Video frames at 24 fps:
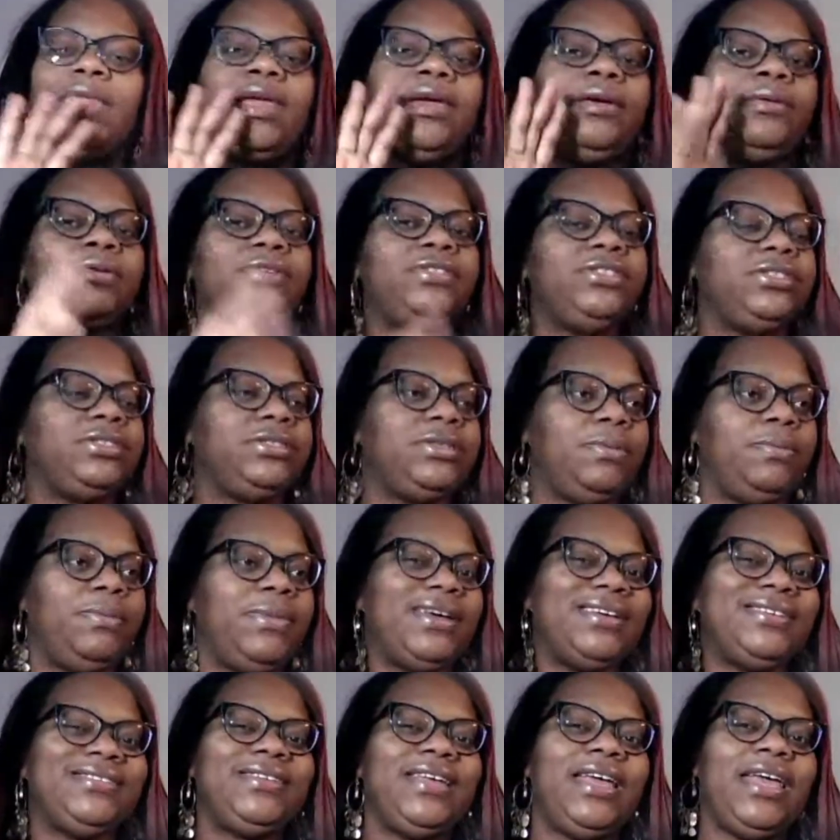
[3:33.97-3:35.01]
It was just a
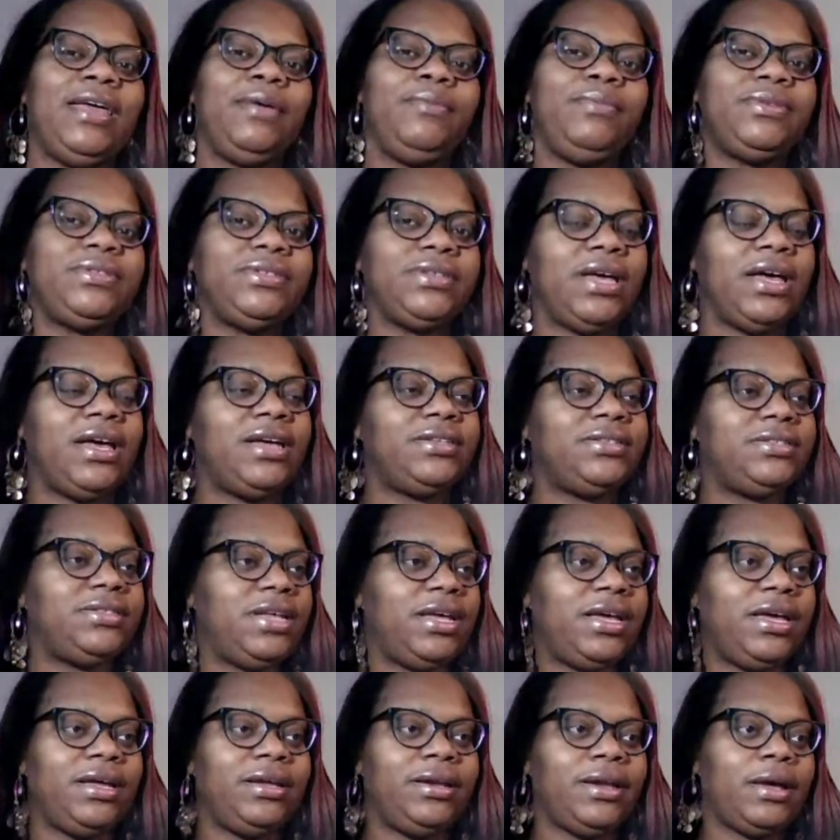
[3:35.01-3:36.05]
mess. And besides
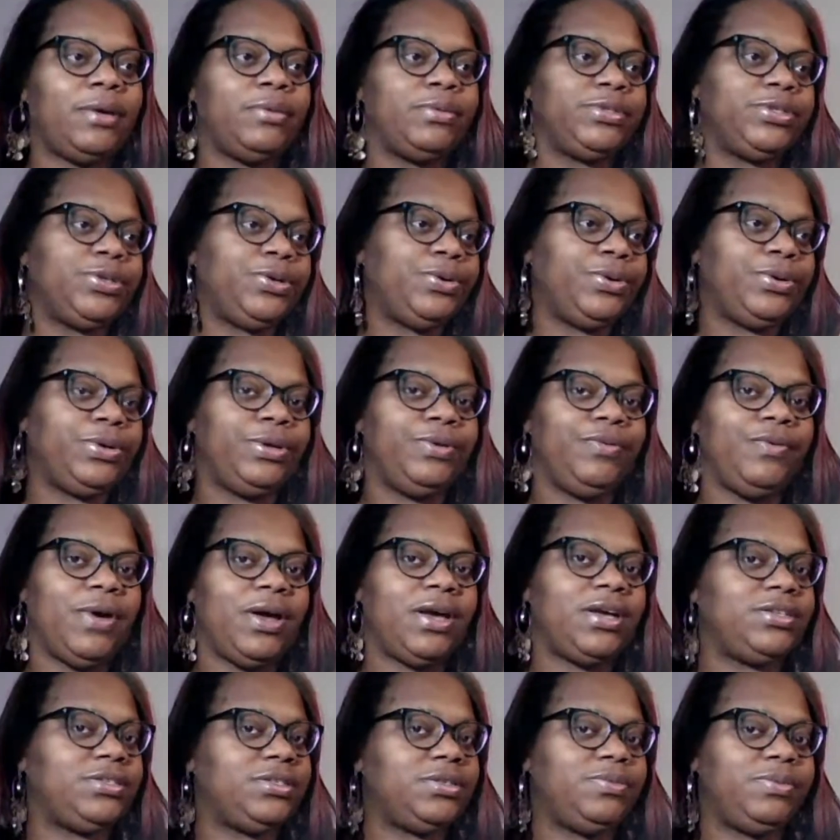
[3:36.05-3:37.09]
that, I was an early
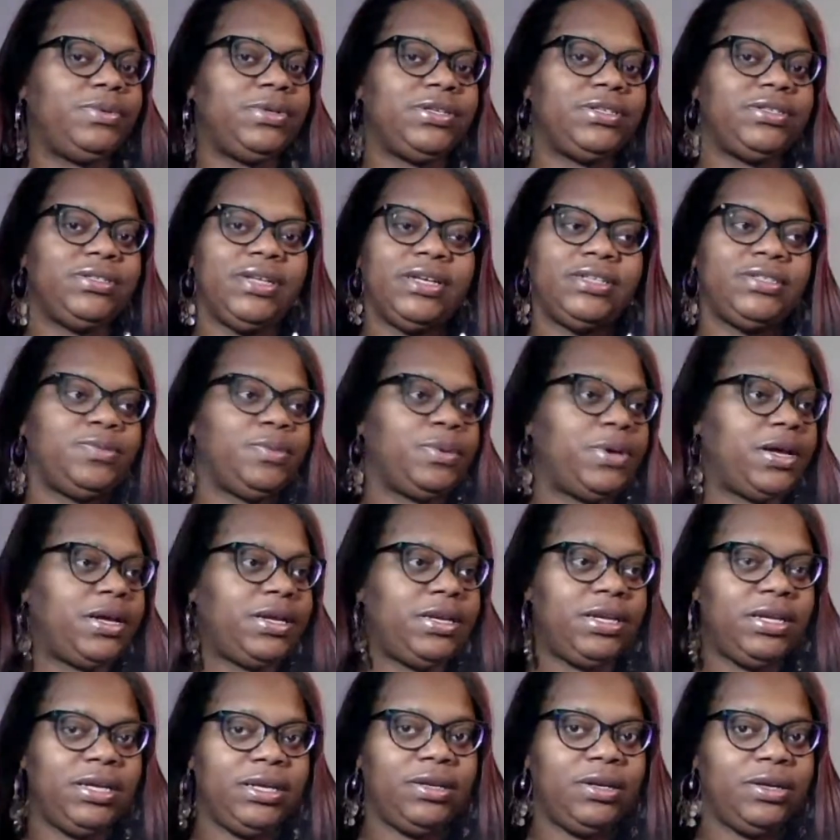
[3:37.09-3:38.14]
riser because that's what I
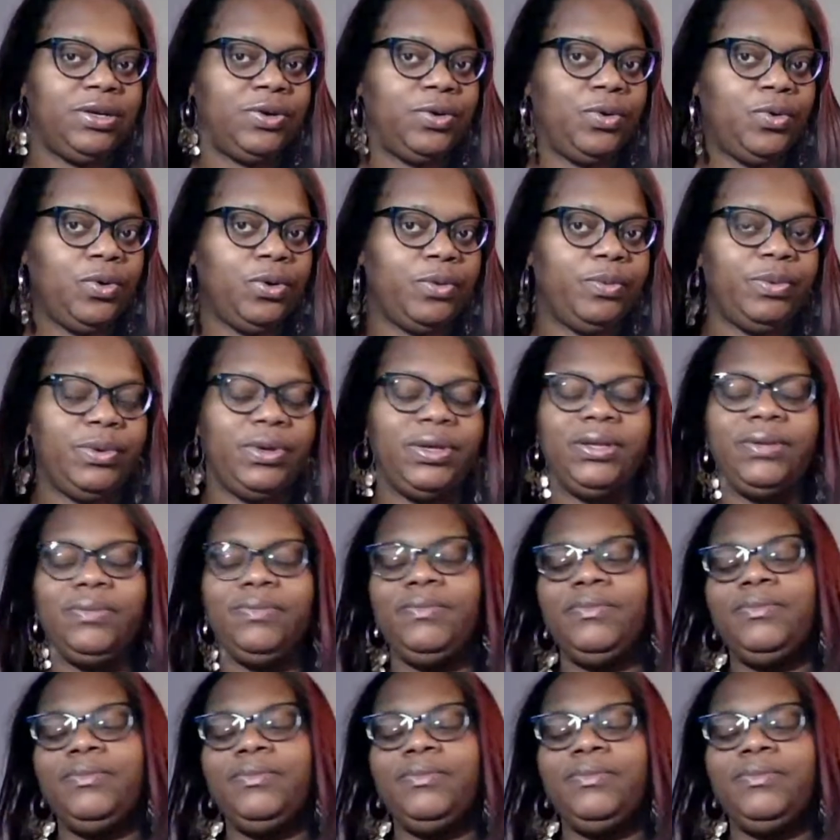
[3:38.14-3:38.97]
did in corporate.